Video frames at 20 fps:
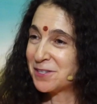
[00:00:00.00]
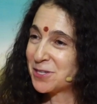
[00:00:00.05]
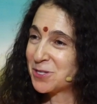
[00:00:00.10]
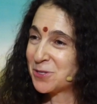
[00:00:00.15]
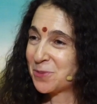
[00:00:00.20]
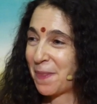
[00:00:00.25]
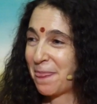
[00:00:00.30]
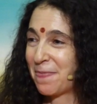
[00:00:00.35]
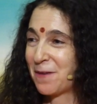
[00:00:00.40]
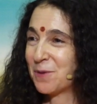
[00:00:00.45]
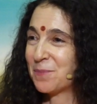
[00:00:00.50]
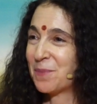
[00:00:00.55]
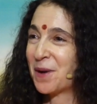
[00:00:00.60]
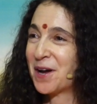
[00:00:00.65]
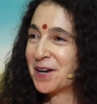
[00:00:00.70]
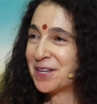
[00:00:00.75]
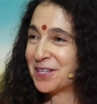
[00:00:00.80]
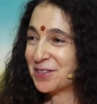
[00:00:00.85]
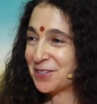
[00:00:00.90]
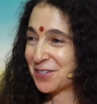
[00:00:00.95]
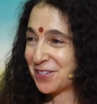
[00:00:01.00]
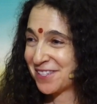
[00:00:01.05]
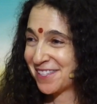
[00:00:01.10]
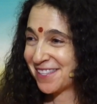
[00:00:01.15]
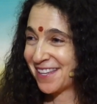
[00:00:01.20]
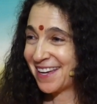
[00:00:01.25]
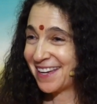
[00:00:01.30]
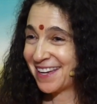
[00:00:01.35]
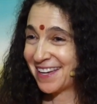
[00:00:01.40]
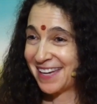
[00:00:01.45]
is what their body looks
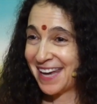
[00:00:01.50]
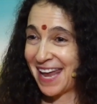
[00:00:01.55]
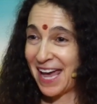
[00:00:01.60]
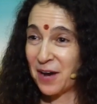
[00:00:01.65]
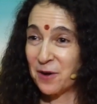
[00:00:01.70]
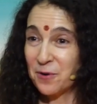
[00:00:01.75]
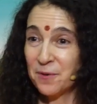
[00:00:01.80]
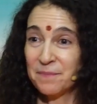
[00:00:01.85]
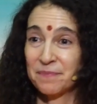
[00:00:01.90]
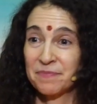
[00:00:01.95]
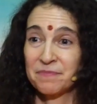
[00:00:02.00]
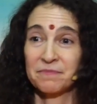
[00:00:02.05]
like now.